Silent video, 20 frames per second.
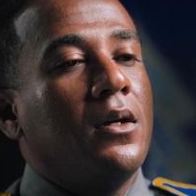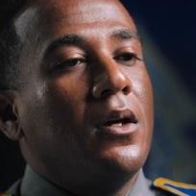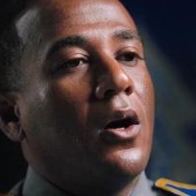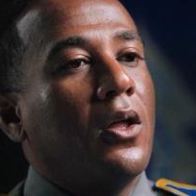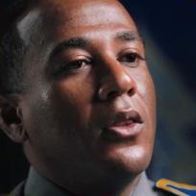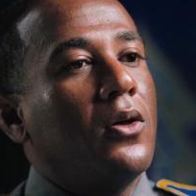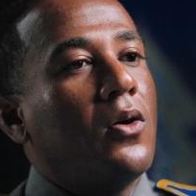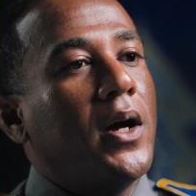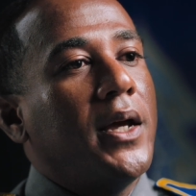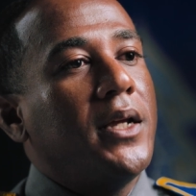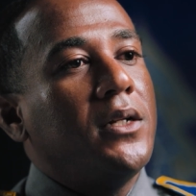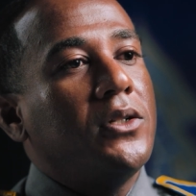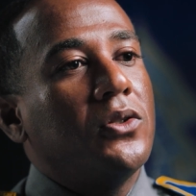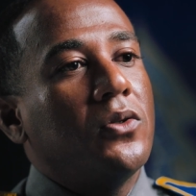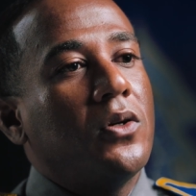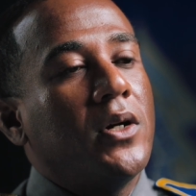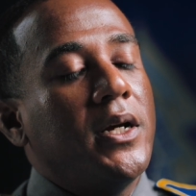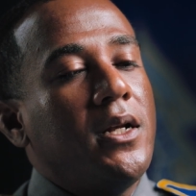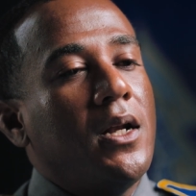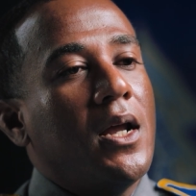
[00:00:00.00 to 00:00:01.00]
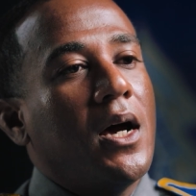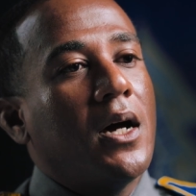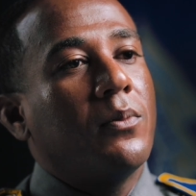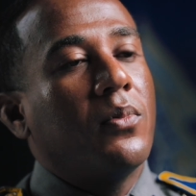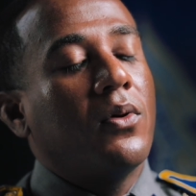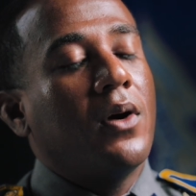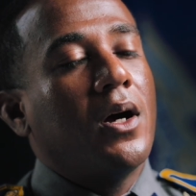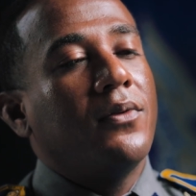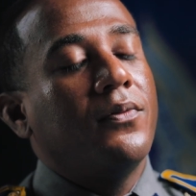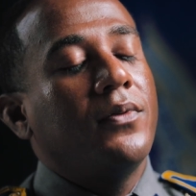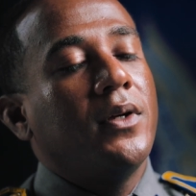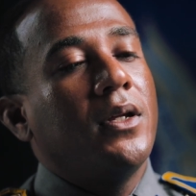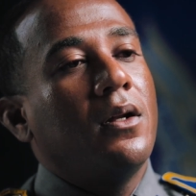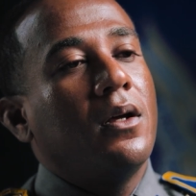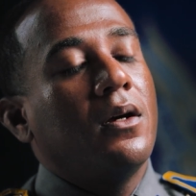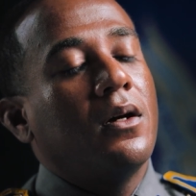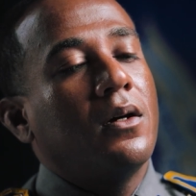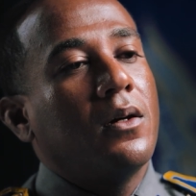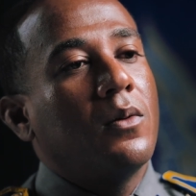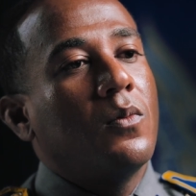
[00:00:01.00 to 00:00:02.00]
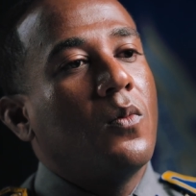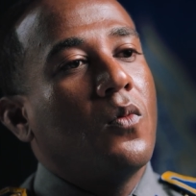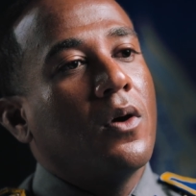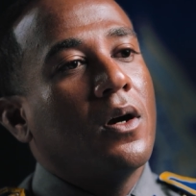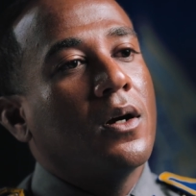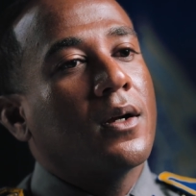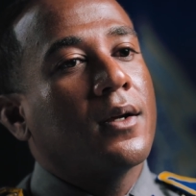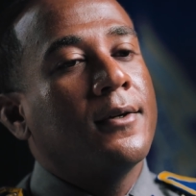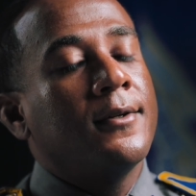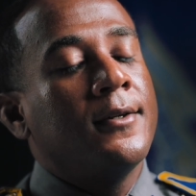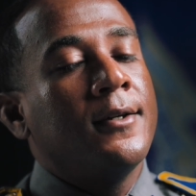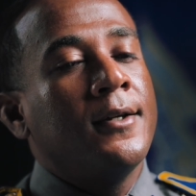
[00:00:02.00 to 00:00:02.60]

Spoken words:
Although I enjoyed nonprofit work,